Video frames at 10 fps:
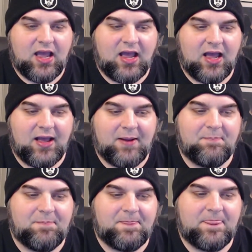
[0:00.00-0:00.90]

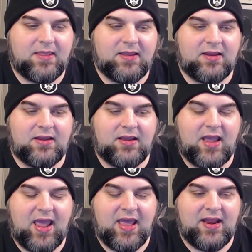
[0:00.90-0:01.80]
Um,
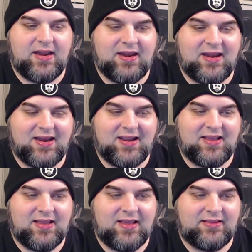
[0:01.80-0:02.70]
and
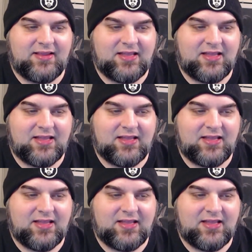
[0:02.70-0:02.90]
it, it,